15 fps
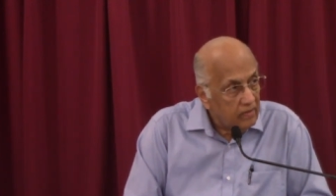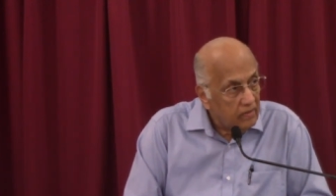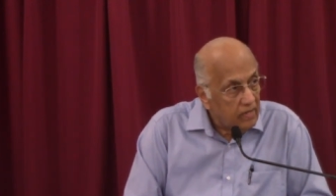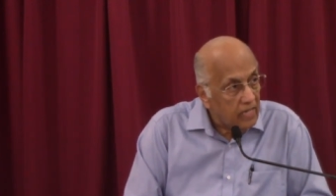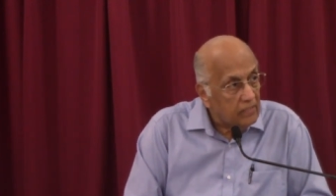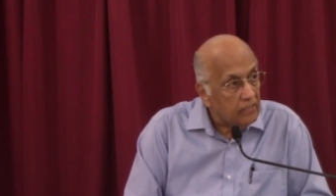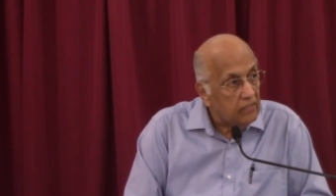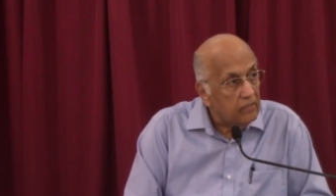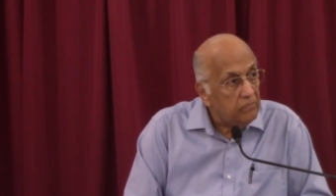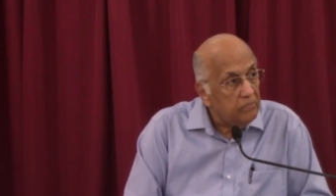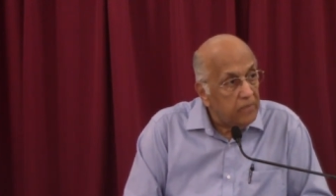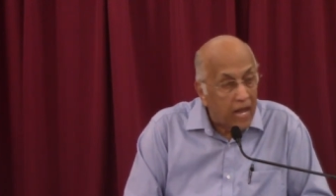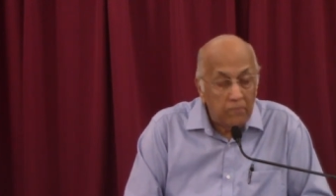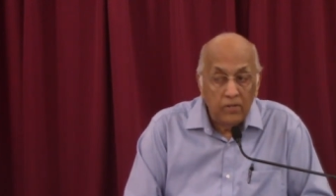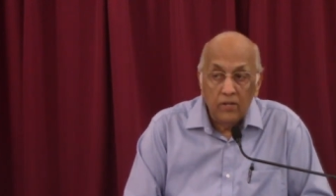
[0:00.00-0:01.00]
That's the
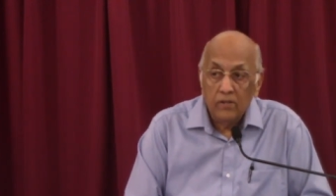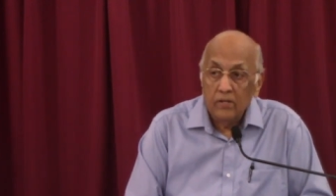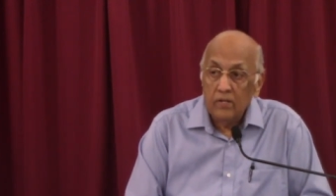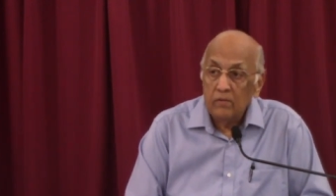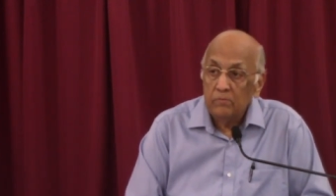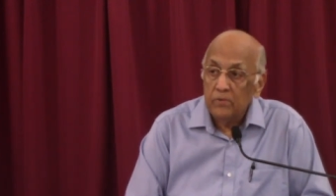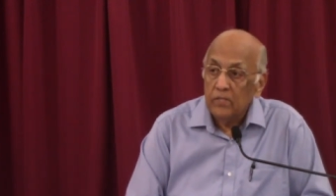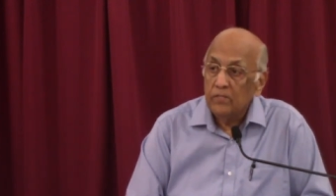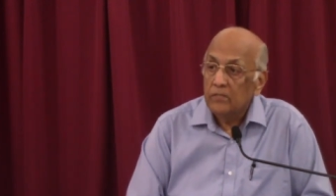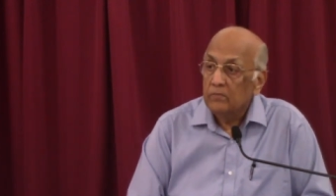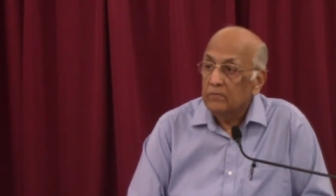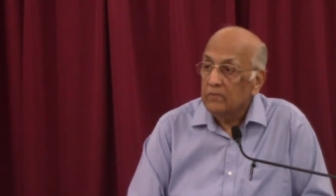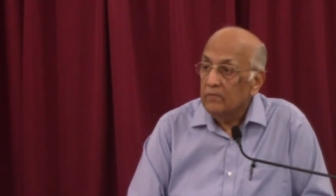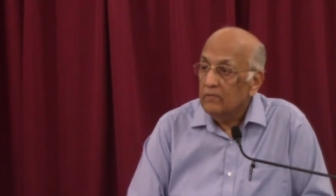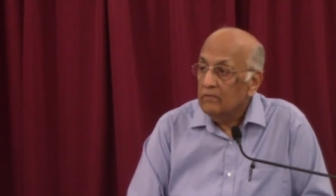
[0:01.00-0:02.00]
Babylonian
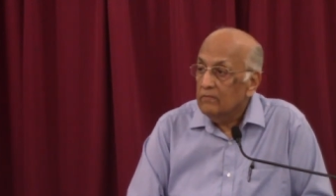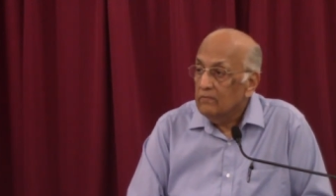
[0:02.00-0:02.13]
principle.